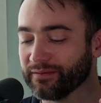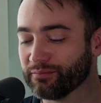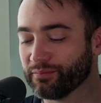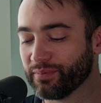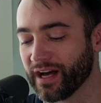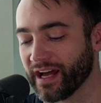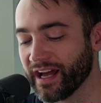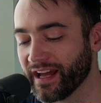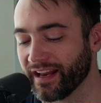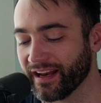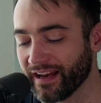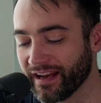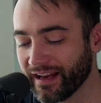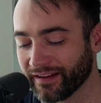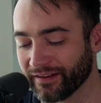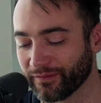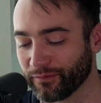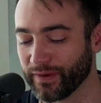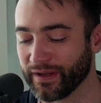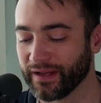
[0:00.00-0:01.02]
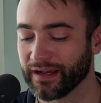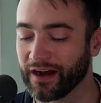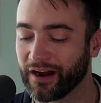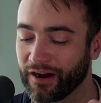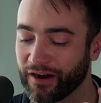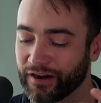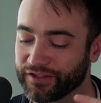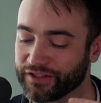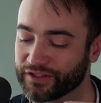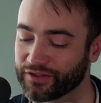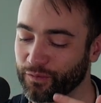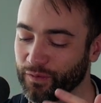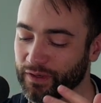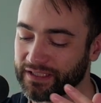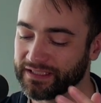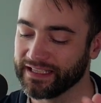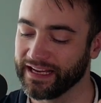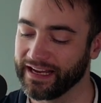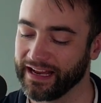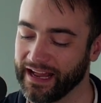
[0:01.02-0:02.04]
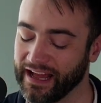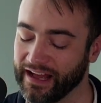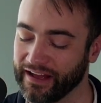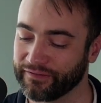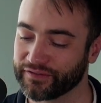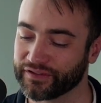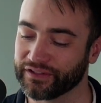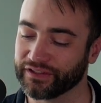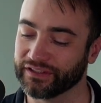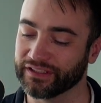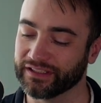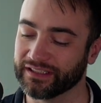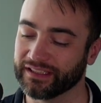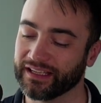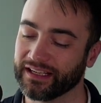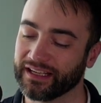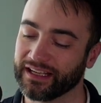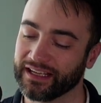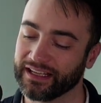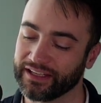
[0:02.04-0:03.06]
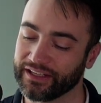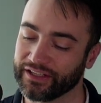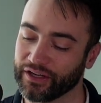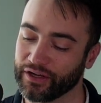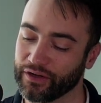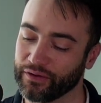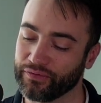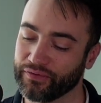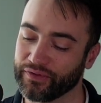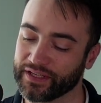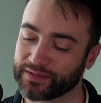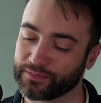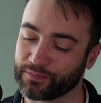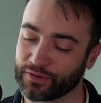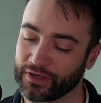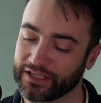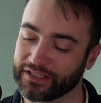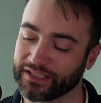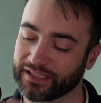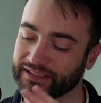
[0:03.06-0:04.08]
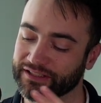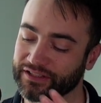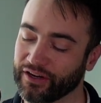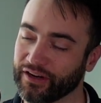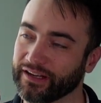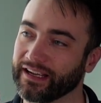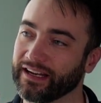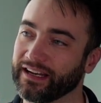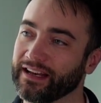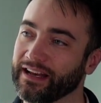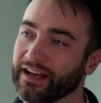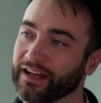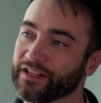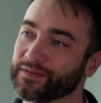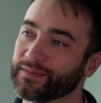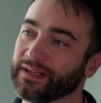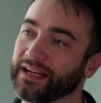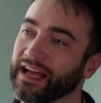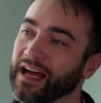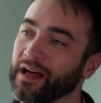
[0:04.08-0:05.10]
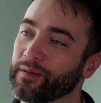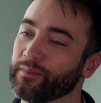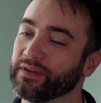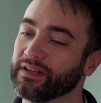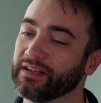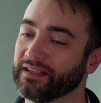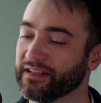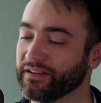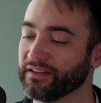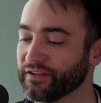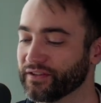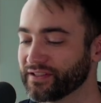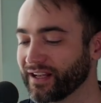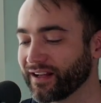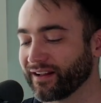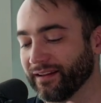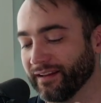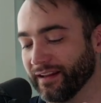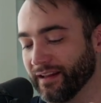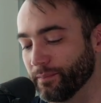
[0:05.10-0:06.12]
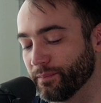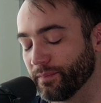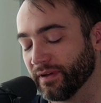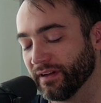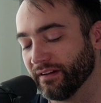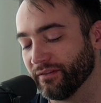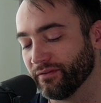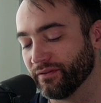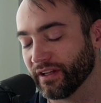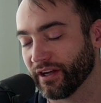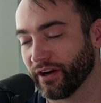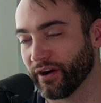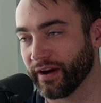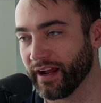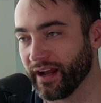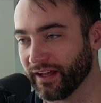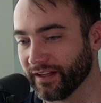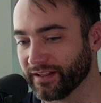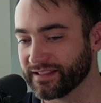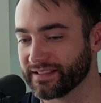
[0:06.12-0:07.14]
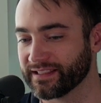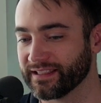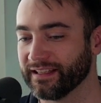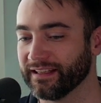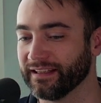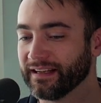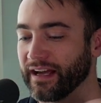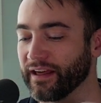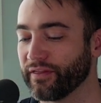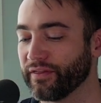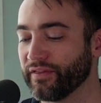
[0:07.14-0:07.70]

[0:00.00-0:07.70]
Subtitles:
But we are just one day after, this Project Stargate announcement happened, and there's a clip of Larry Ellison.